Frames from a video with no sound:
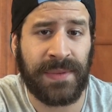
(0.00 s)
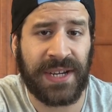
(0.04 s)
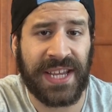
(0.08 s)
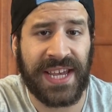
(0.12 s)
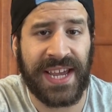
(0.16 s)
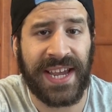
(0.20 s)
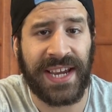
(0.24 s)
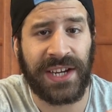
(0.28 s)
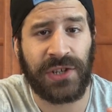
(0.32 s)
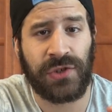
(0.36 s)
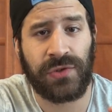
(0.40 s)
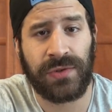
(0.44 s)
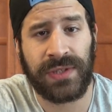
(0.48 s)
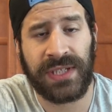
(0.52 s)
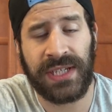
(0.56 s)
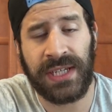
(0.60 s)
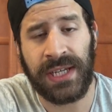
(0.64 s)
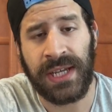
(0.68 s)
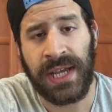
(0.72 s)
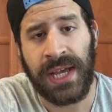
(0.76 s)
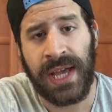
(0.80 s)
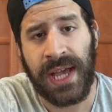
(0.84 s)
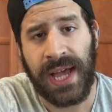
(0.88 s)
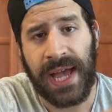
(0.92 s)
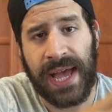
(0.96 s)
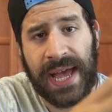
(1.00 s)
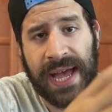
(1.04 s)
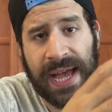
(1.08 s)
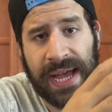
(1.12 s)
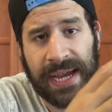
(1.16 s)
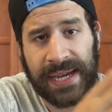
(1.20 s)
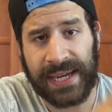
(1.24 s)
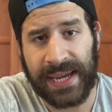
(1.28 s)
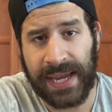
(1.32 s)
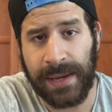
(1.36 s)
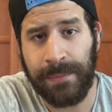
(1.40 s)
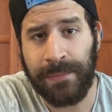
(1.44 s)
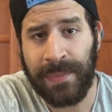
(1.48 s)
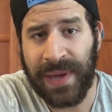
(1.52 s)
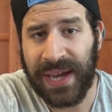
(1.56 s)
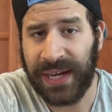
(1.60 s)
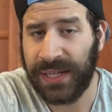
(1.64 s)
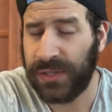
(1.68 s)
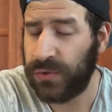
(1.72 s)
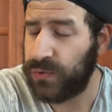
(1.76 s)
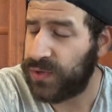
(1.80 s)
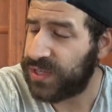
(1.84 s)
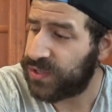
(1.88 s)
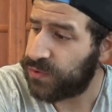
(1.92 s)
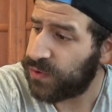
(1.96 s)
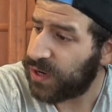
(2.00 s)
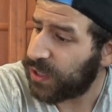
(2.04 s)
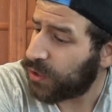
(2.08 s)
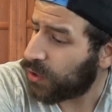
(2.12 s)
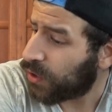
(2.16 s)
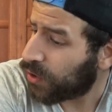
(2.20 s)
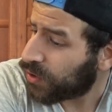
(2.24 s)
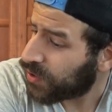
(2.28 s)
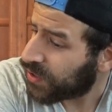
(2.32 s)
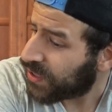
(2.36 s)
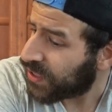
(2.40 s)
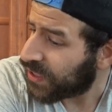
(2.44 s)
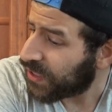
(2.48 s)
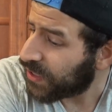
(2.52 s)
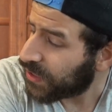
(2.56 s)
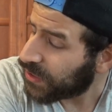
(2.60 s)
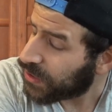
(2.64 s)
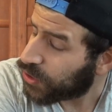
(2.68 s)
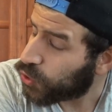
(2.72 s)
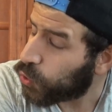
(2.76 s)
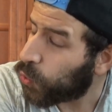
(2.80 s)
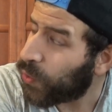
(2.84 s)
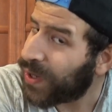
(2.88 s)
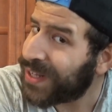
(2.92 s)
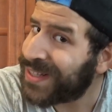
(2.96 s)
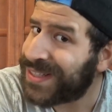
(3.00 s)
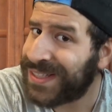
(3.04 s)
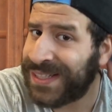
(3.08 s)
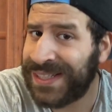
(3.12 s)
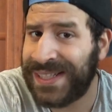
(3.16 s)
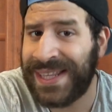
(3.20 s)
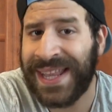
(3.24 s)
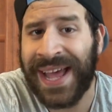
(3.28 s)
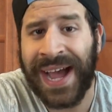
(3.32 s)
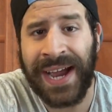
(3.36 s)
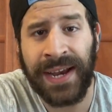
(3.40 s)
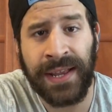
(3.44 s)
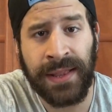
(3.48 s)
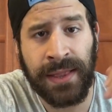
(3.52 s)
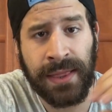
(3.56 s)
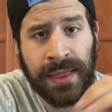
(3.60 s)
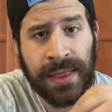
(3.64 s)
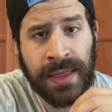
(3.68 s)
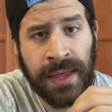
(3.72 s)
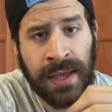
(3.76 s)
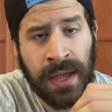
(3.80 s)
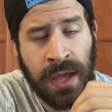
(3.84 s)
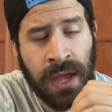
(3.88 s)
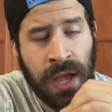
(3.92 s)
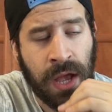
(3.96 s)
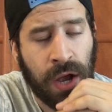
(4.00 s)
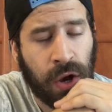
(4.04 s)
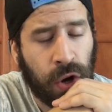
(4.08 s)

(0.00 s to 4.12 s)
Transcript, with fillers: but I actually uh, came back to Israel on the 29th